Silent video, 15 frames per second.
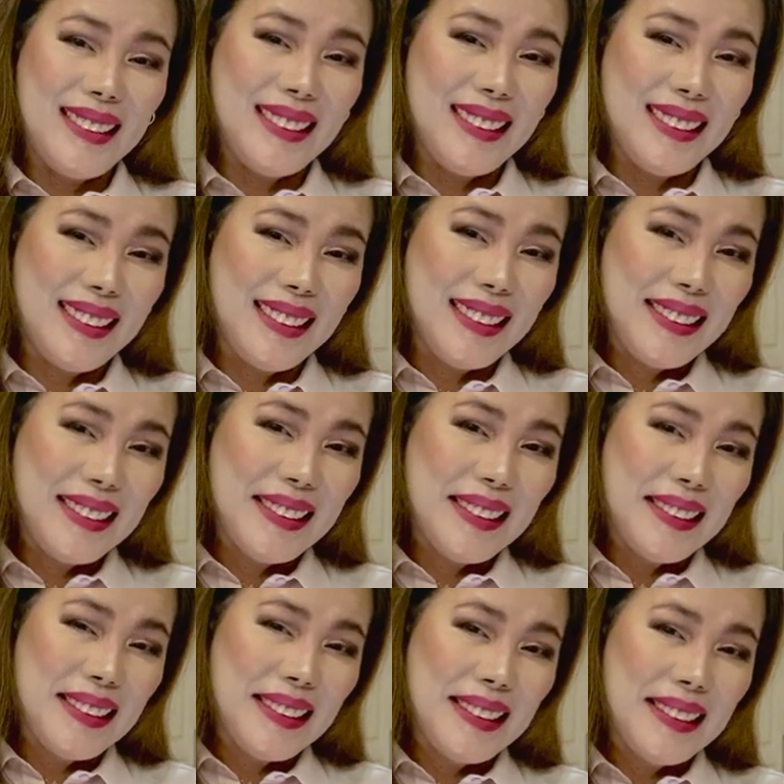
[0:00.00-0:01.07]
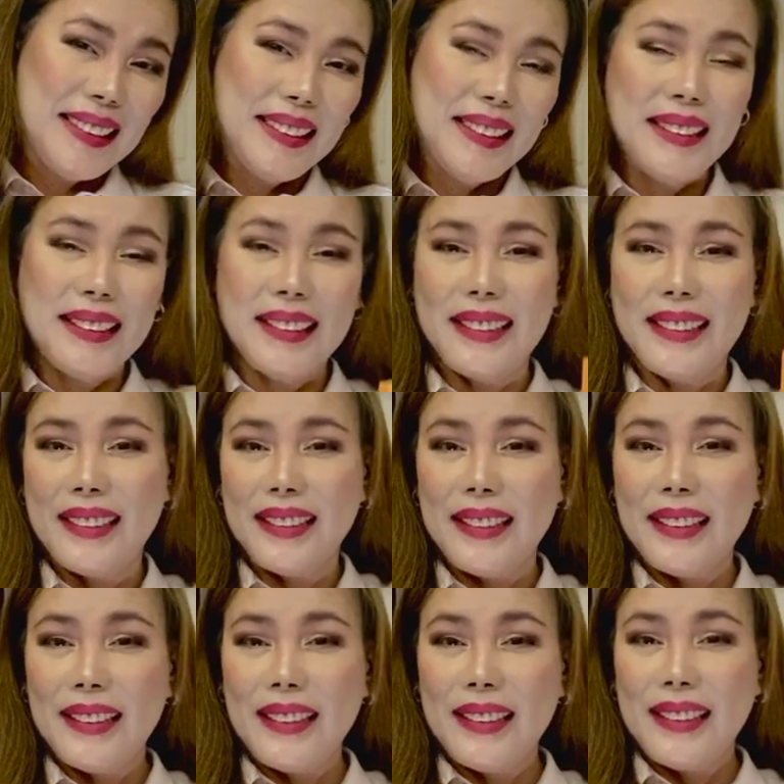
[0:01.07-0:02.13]

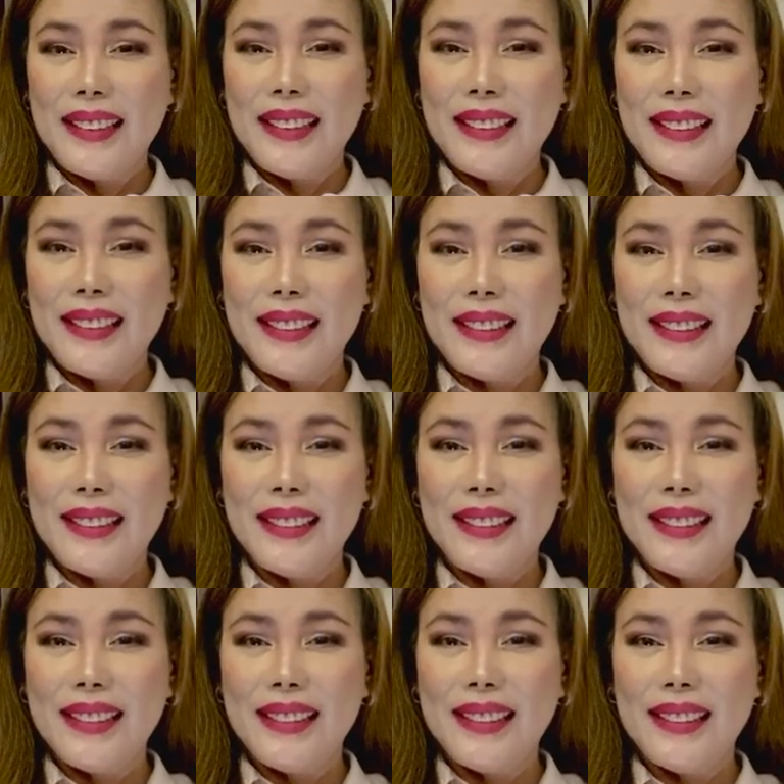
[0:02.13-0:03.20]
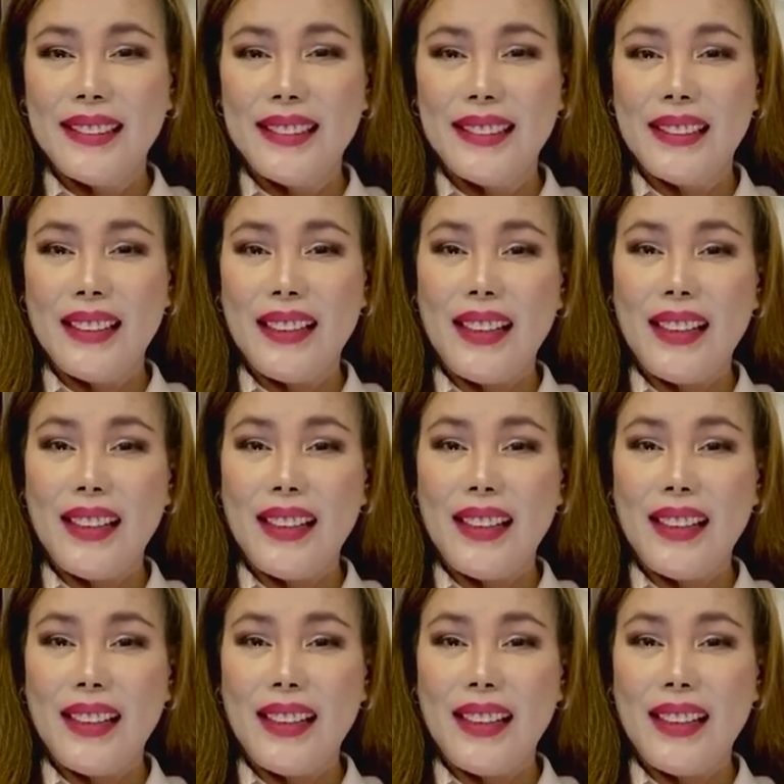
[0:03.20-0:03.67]
Nobody speaks.